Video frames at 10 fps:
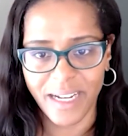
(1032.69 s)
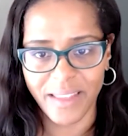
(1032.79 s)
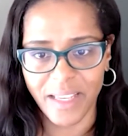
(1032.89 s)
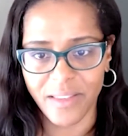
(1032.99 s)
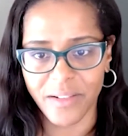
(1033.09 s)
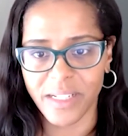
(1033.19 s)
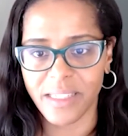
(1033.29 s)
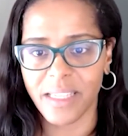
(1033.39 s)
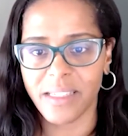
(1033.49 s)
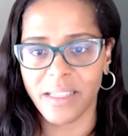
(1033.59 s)
I think they're
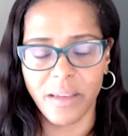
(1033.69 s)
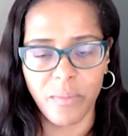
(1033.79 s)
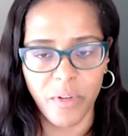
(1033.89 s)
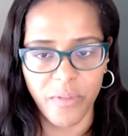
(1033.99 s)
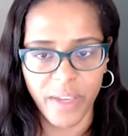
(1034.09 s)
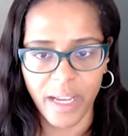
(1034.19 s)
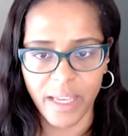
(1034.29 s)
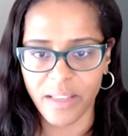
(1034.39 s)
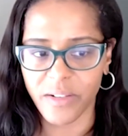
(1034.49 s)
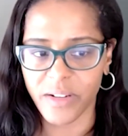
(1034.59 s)
consistently moving. I
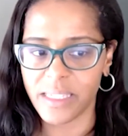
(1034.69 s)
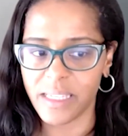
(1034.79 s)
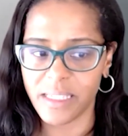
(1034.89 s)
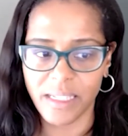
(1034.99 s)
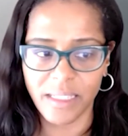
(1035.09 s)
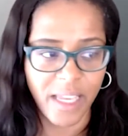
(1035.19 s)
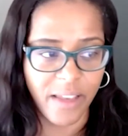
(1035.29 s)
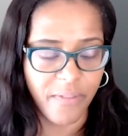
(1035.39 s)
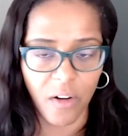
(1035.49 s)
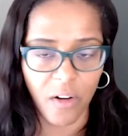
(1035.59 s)
think they're
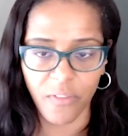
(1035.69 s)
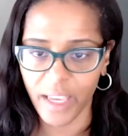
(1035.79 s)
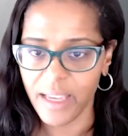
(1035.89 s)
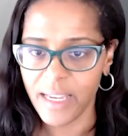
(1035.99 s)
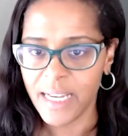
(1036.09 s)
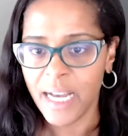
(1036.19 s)
consistently evolving.